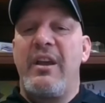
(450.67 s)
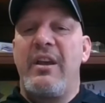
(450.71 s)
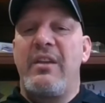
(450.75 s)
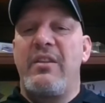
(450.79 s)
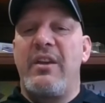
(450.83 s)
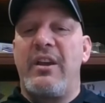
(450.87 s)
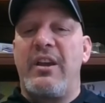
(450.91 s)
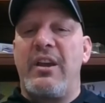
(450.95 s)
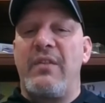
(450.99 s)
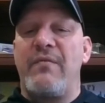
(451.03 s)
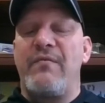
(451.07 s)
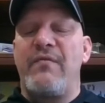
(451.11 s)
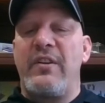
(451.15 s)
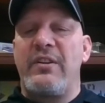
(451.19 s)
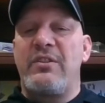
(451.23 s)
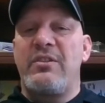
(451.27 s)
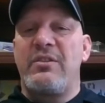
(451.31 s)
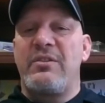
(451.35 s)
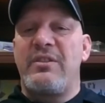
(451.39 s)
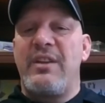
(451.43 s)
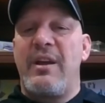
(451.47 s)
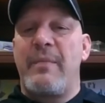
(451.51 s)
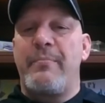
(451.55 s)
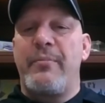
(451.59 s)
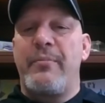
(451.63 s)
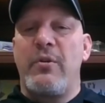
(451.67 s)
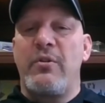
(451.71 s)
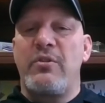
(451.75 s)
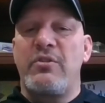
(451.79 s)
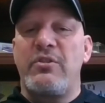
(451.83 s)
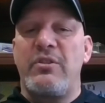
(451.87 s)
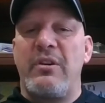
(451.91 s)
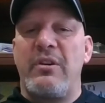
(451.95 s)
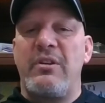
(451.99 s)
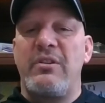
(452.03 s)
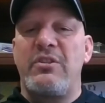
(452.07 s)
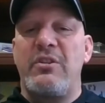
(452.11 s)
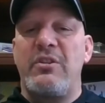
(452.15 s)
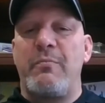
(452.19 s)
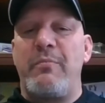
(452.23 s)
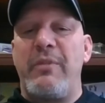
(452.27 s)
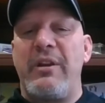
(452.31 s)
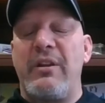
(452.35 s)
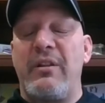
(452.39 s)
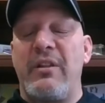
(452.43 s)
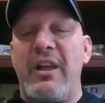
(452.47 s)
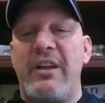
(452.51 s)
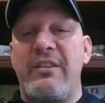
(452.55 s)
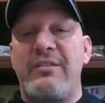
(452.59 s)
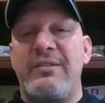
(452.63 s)
that convinces that person to be
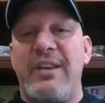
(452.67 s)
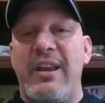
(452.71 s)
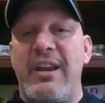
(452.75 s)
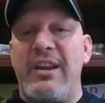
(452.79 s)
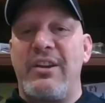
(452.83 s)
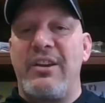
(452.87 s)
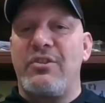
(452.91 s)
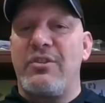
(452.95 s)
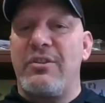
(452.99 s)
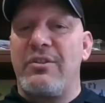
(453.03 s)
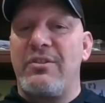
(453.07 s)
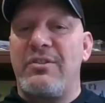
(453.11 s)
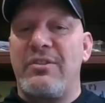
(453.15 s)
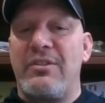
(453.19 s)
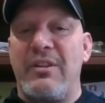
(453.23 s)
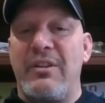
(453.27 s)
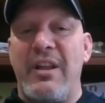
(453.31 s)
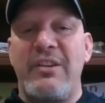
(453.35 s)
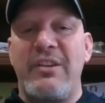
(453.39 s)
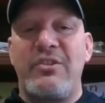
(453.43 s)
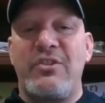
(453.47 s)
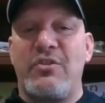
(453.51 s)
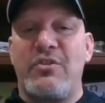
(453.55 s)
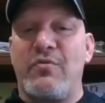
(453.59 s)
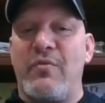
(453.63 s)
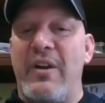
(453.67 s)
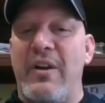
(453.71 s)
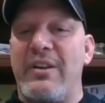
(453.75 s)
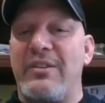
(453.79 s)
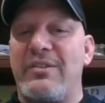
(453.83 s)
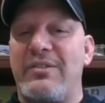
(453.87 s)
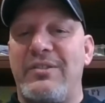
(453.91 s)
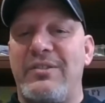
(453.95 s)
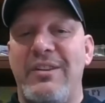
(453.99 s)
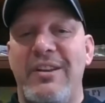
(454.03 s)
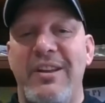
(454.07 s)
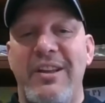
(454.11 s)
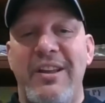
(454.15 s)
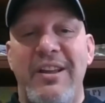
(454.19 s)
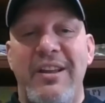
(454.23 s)
less anxious, less stressed,